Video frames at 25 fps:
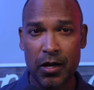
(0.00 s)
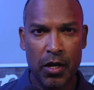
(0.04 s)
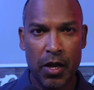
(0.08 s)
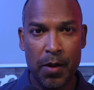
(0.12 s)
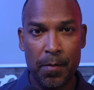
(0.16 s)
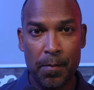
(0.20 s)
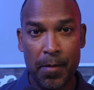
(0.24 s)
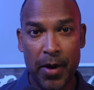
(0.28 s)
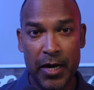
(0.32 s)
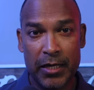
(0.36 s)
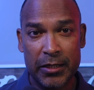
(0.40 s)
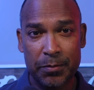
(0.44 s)
You
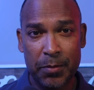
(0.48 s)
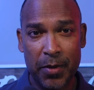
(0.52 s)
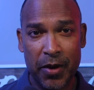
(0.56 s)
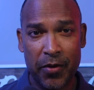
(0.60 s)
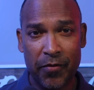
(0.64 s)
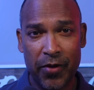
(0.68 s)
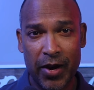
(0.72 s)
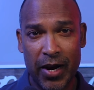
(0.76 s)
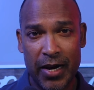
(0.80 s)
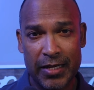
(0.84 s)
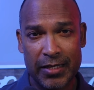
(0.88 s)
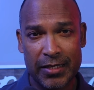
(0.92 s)
must be
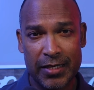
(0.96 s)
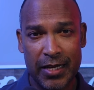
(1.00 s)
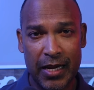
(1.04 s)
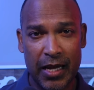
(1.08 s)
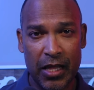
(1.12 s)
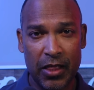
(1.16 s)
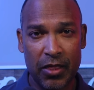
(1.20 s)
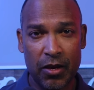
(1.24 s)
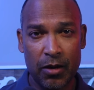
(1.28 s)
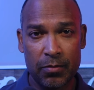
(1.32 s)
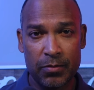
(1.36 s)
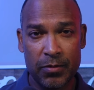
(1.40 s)
realistic
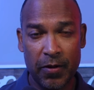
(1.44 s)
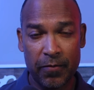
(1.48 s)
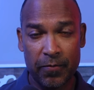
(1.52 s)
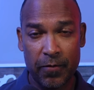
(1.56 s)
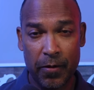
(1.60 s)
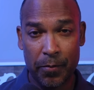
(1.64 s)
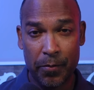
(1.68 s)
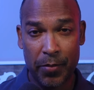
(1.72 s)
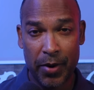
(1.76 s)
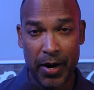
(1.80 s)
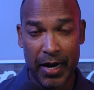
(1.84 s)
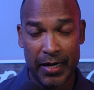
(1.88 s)
in terms of
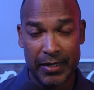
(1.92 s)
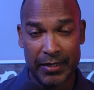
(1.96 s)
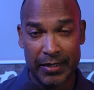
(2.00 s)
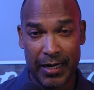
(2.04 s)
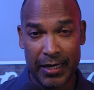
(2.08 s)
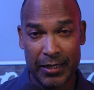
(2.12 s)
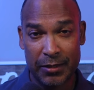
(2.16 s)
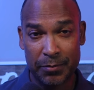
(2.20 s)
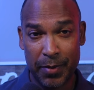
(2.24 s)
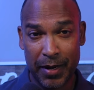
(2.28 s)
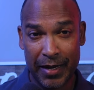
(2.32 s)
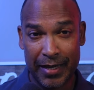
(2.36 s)
your price
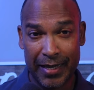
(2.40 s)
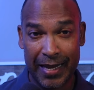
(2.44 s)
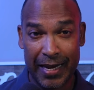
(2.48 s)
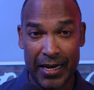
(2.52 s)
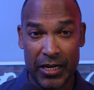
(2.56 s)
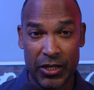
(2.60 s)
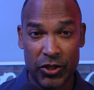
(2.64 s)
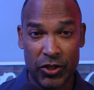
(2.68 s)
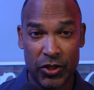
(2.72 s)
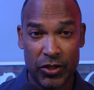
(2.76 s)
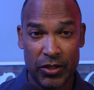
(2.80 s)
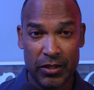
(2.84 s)

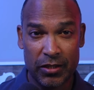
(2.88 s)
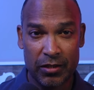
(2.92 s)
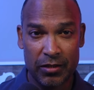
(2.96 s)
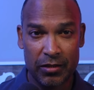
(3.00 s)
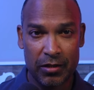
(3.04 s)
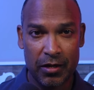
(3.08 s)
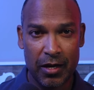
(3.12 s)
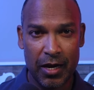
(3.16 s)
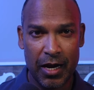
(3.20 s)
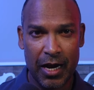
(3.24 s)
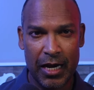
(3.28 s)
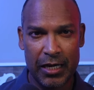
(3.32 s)
expectations,
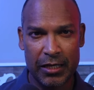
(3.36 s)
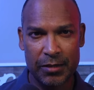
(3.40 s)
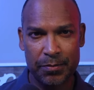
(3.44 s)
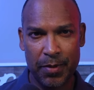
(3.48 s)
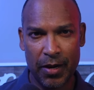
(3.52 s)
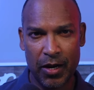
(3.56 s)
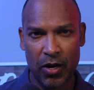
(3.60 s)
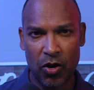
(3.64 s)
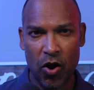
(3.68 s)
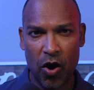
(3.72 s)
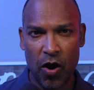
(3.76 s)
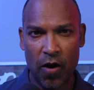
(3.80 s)

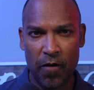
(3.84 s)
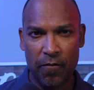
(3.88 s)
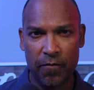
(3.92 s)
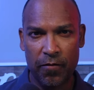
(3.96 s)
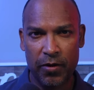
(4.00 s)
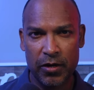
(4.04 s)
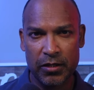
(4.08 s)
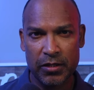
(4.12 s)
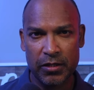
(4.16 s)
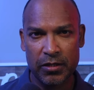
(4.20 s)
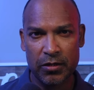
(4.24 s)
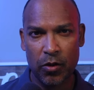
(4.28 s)
expect
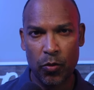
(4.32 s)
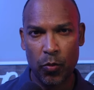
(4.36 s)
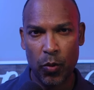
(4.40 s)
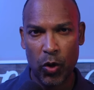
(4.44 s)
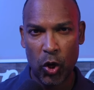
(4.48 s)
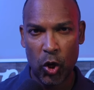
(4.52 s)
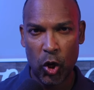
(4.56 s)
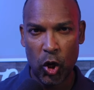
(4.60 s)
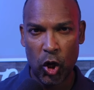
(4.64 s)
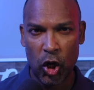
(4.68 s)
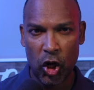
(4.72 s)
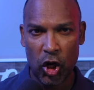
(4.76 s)
offers with
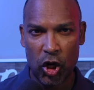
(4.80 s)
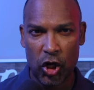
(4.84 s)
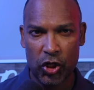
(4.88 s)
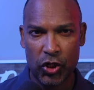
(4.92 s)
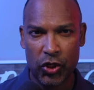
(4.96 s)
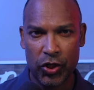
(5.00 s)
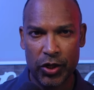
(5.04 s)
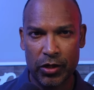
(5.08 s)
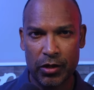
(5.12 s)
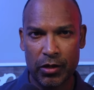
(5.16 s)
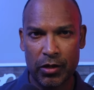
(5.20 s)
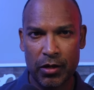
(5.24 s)
no
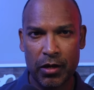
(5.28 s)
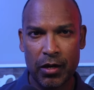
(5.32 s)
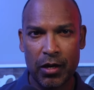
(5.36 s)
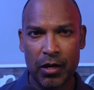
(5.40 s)
condition.